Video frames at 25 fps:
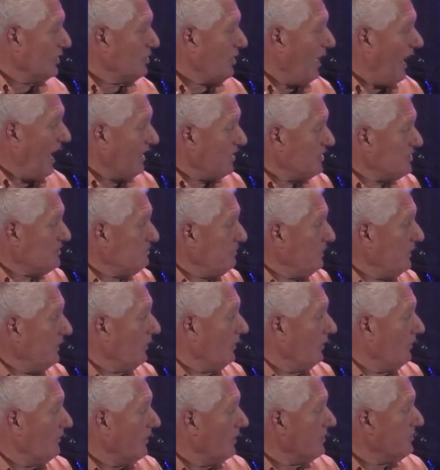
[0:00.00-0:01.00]
God is
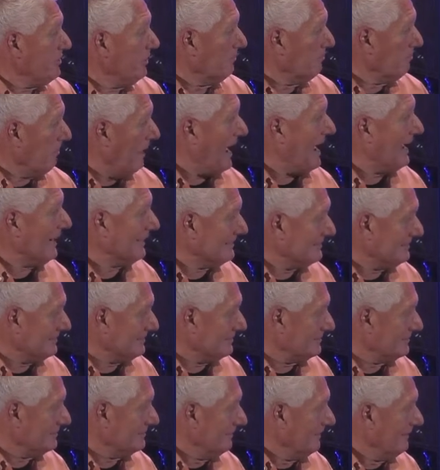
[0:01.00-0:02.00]
bigger than your
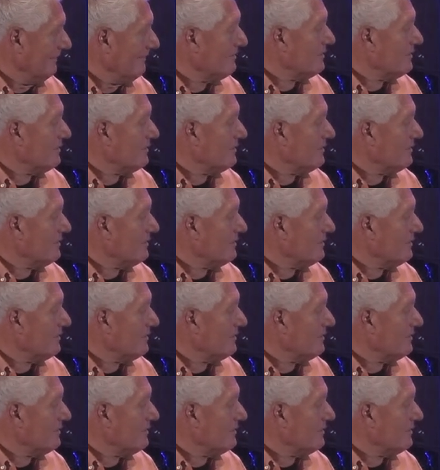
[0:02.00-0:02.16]
boxes.